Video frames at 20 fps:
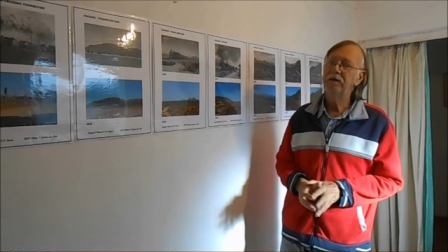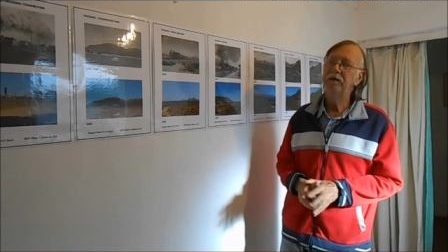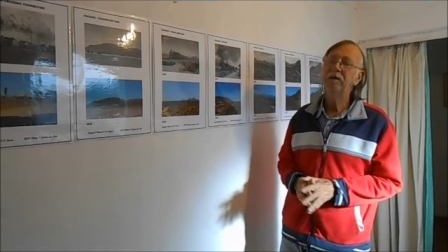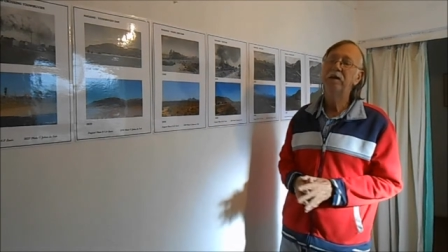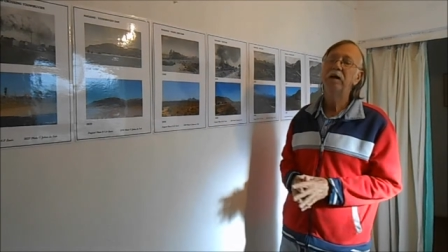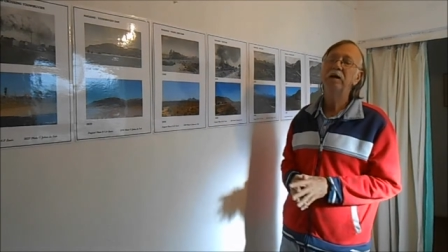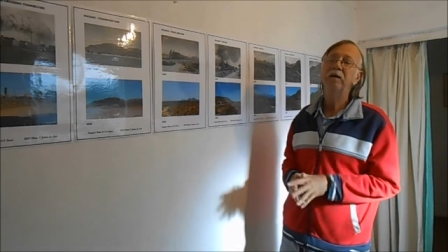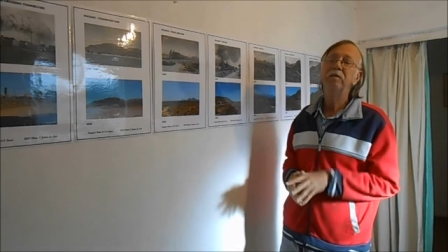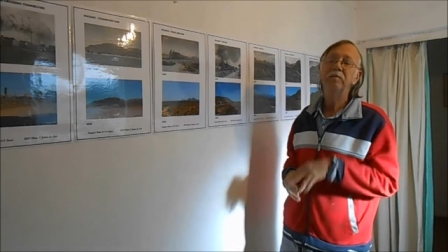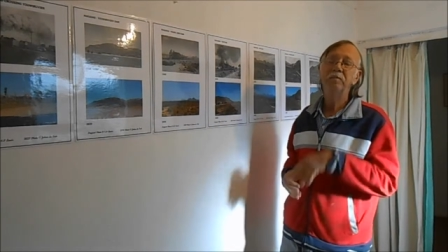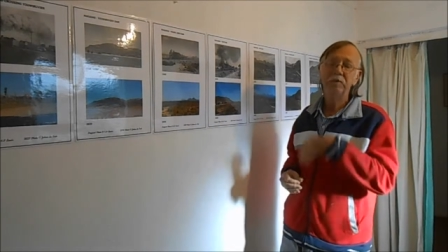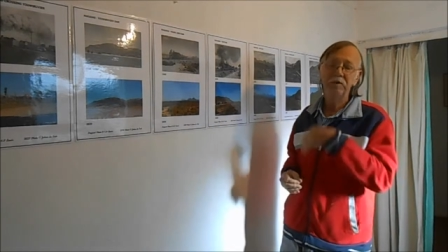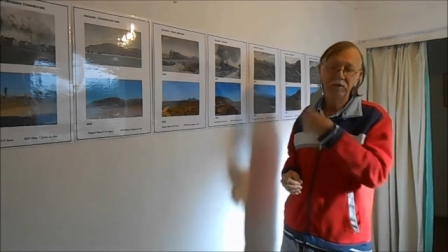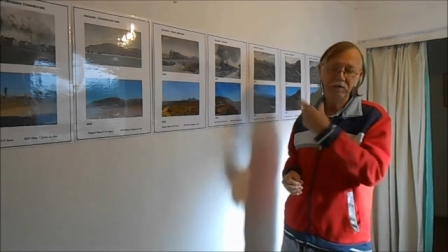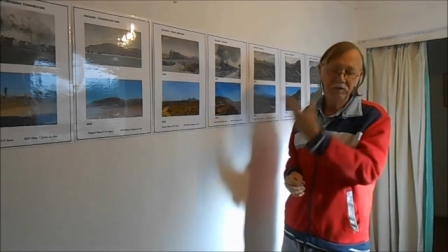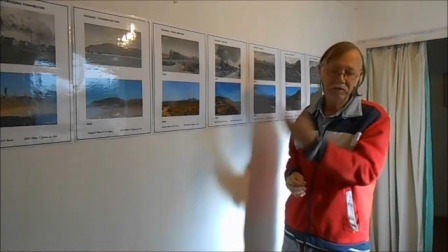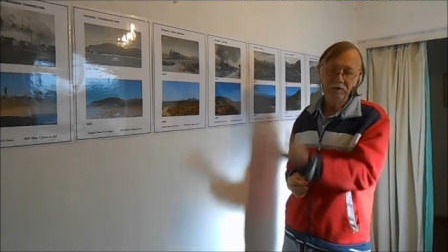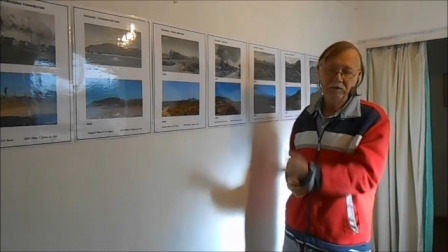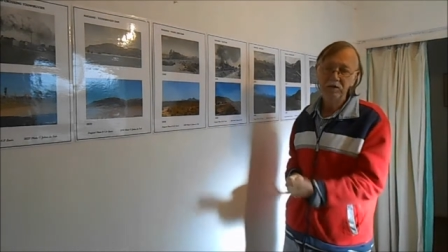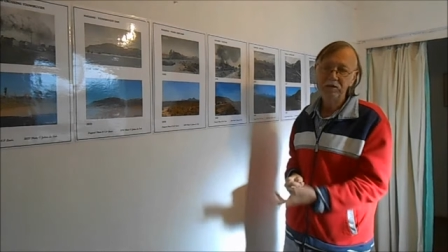it can be
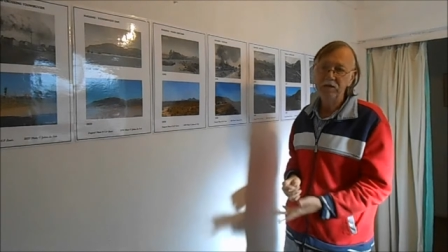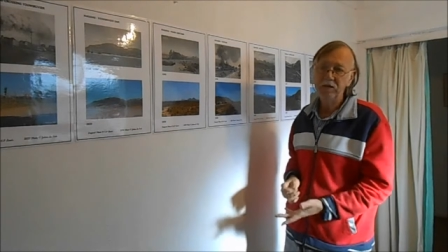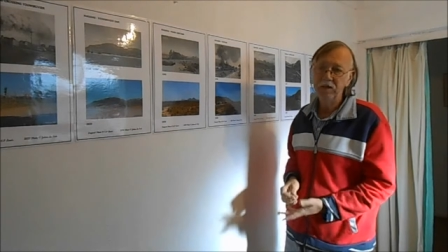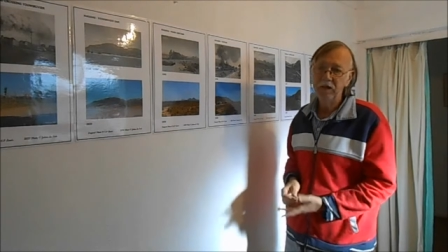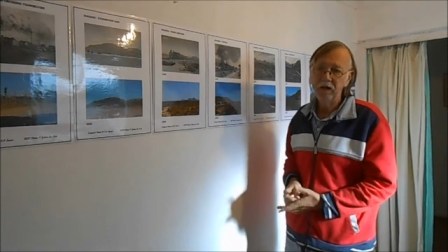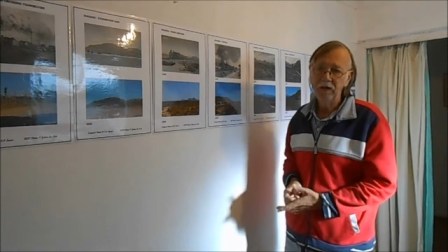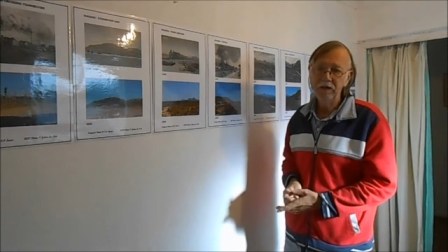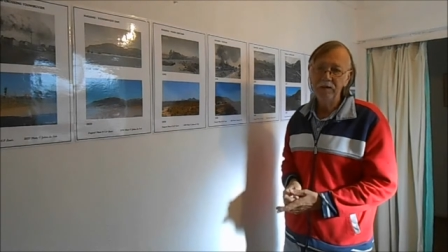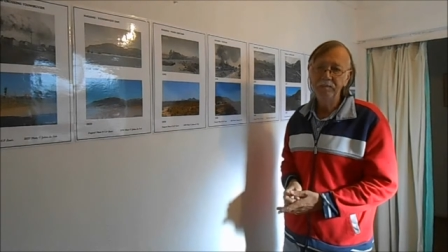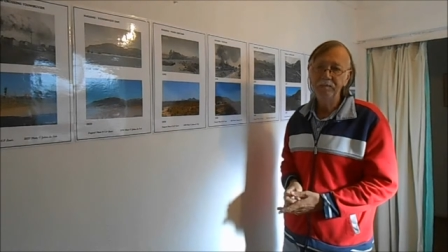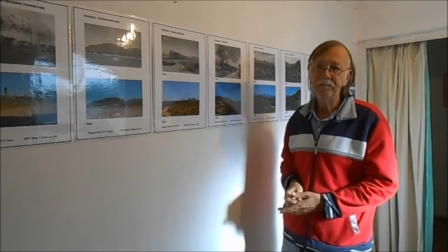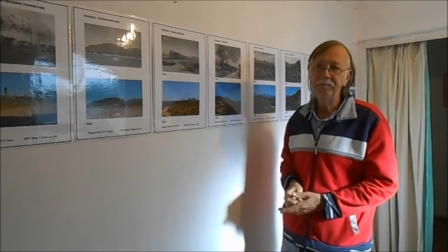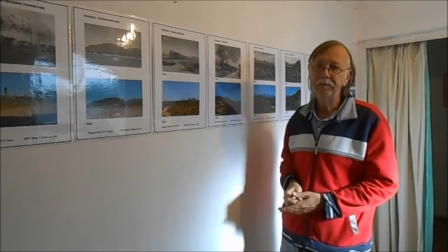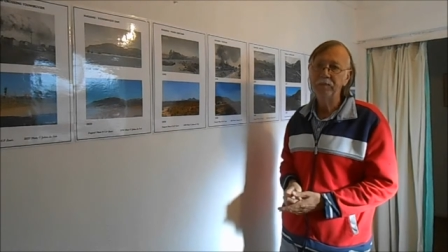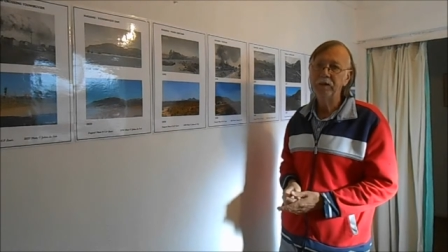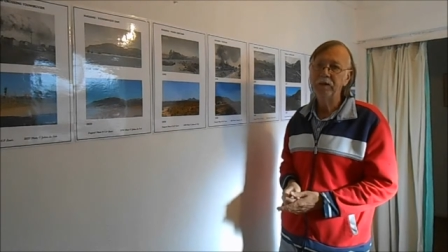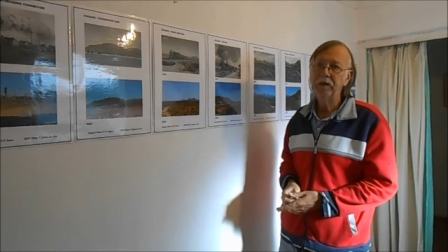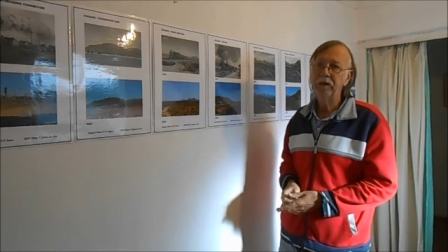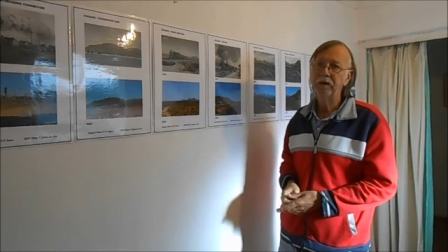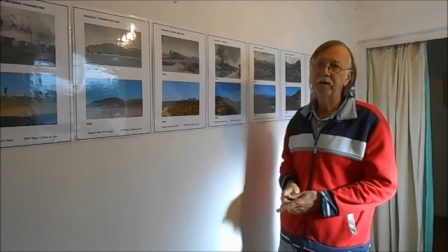seen there.
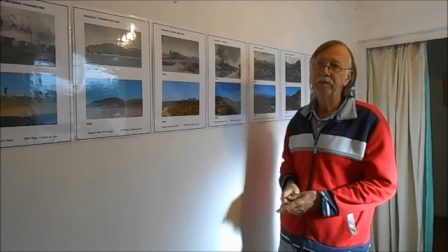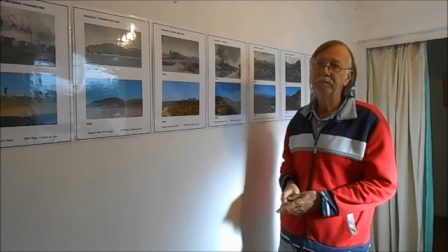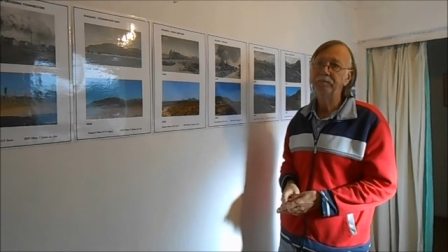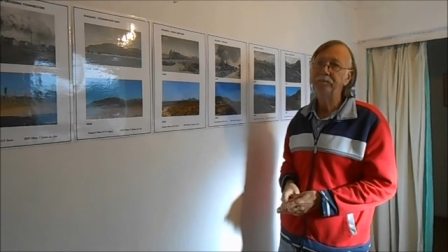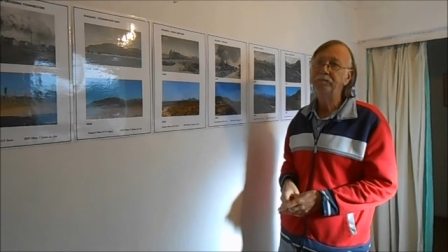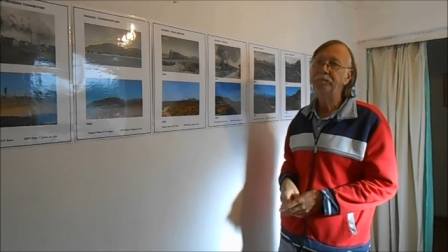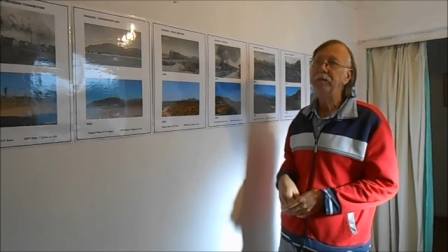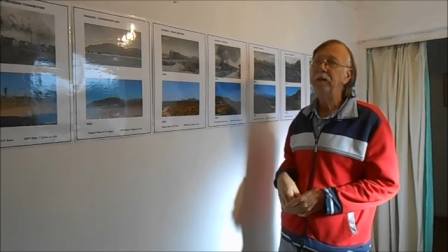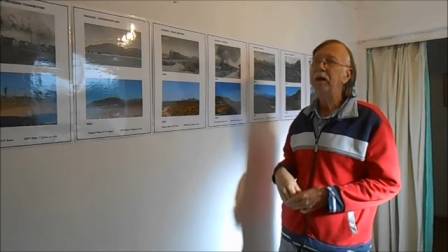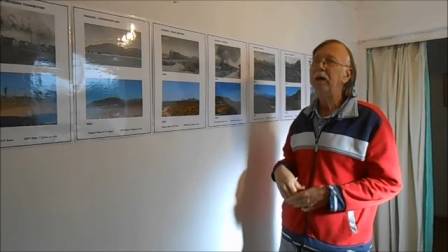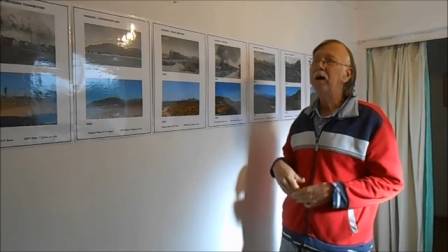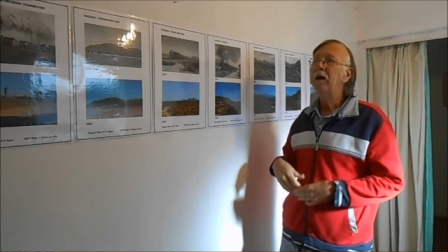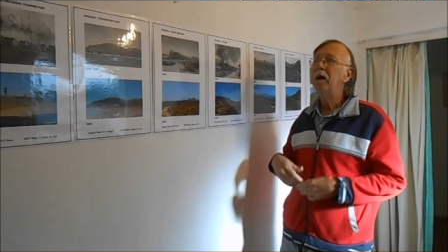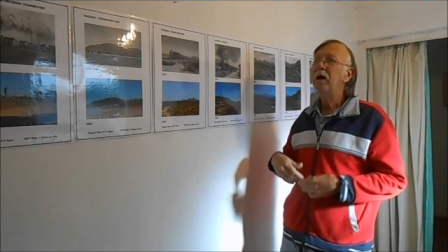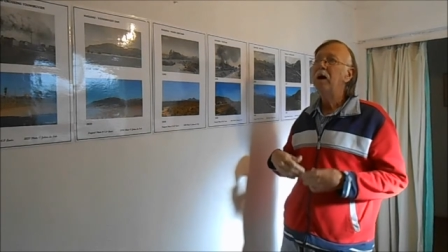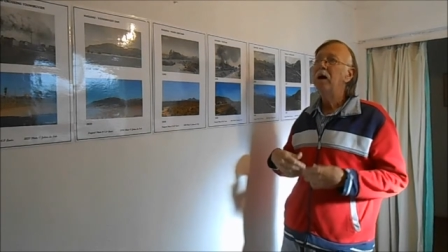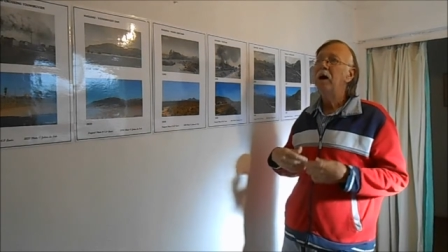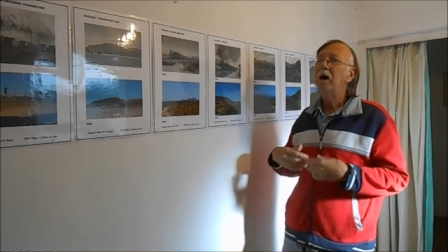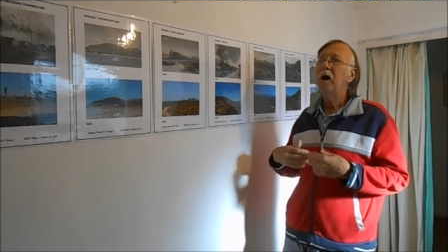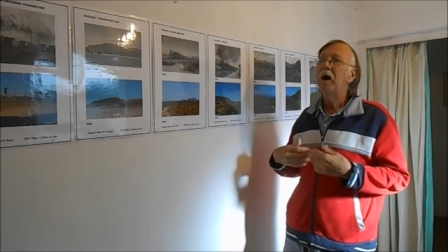
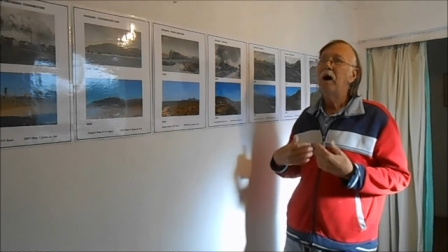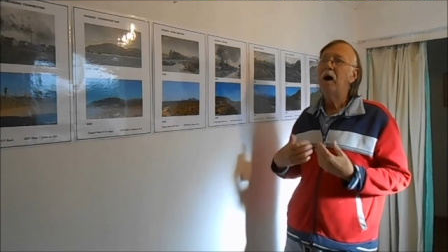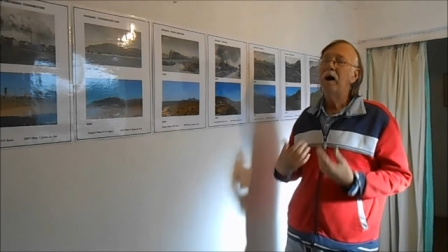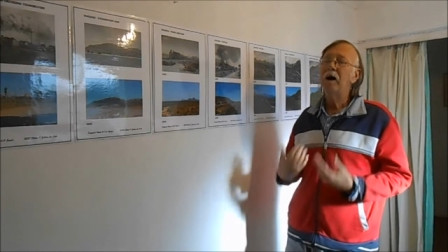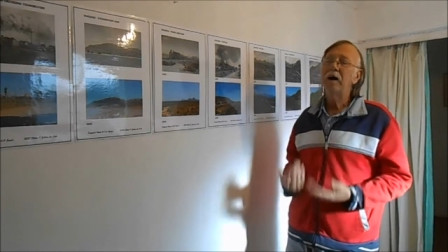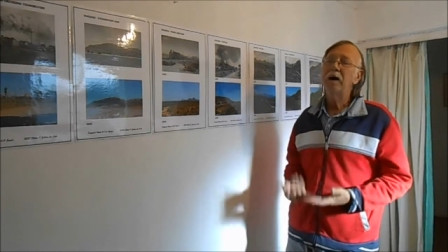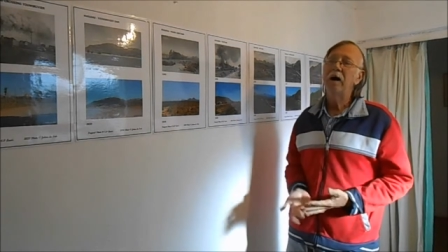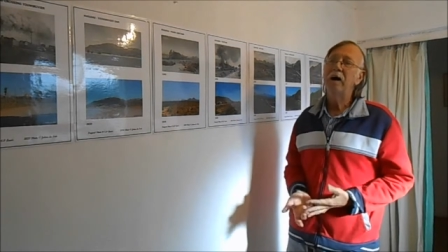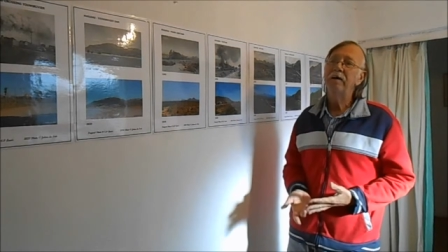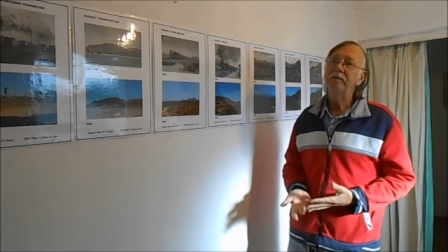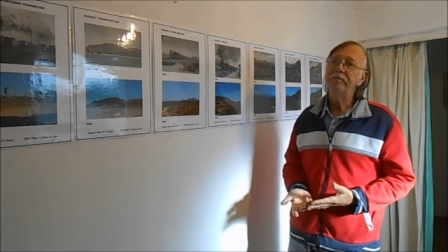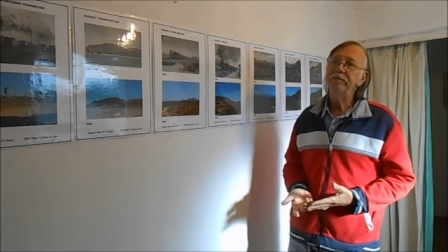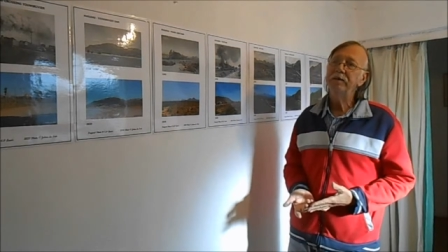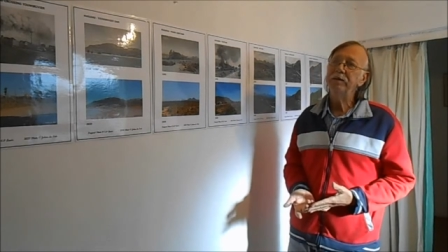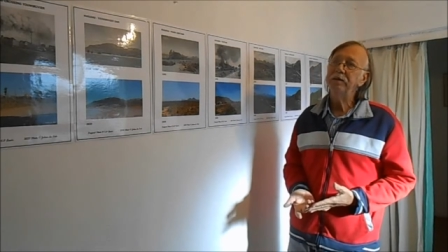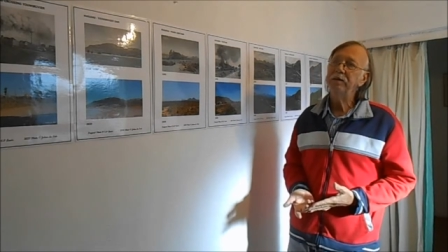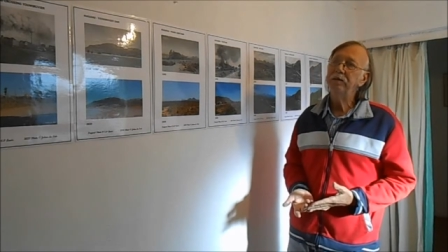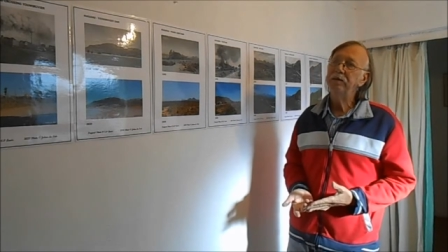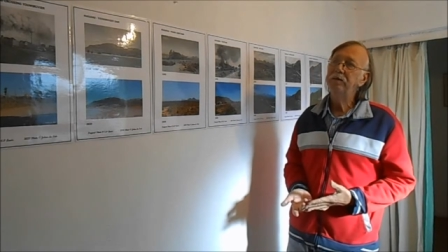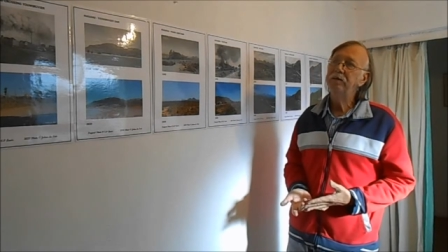I
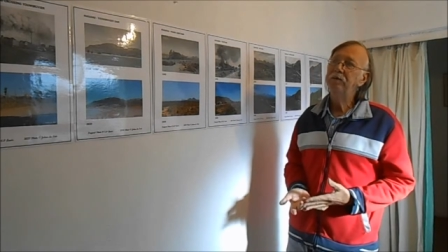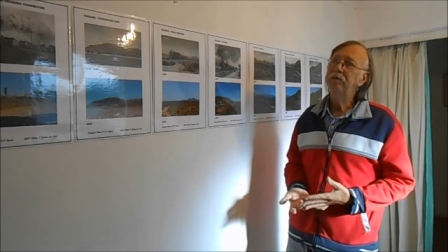haven't